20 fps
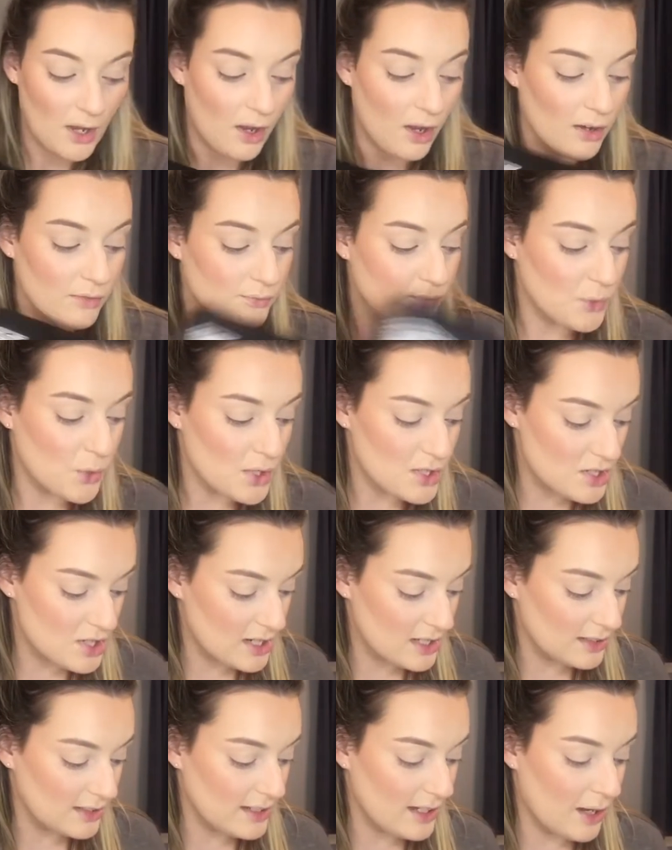
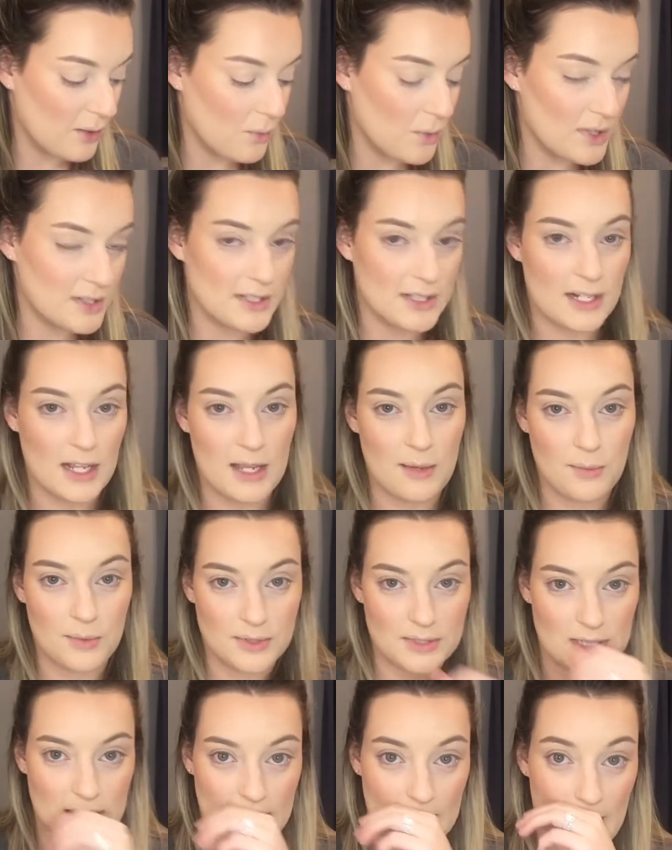Unfortunately, I wasn't able
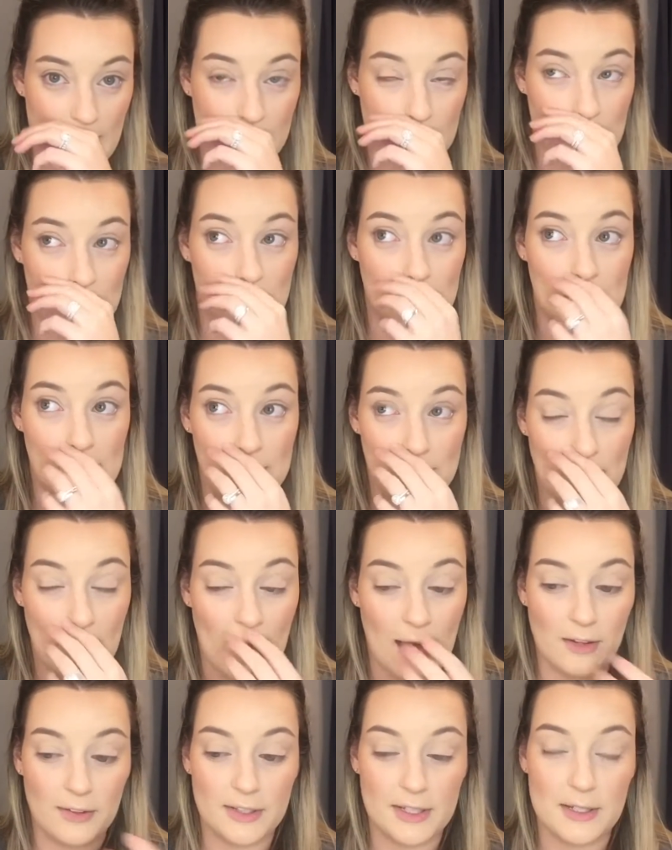to get the big
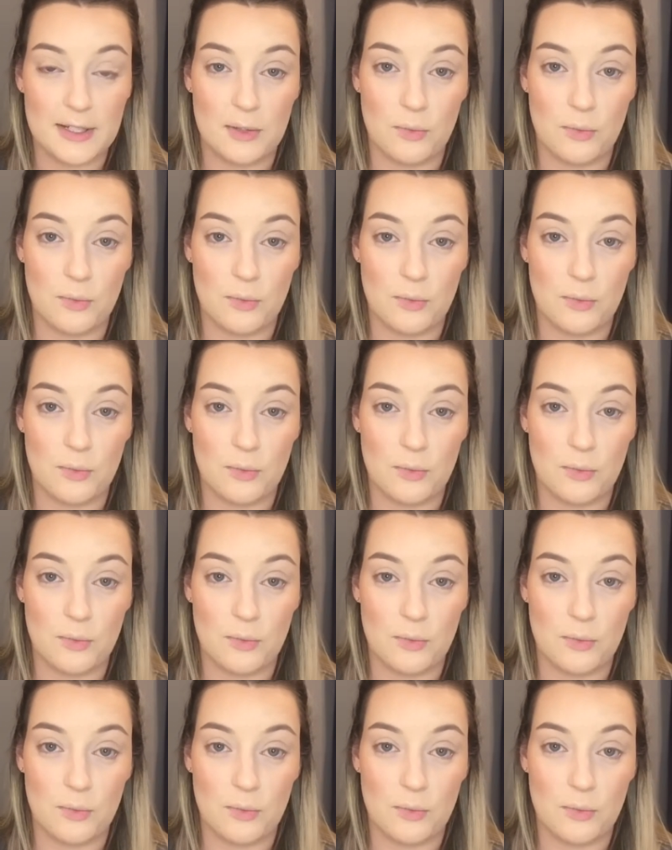palette.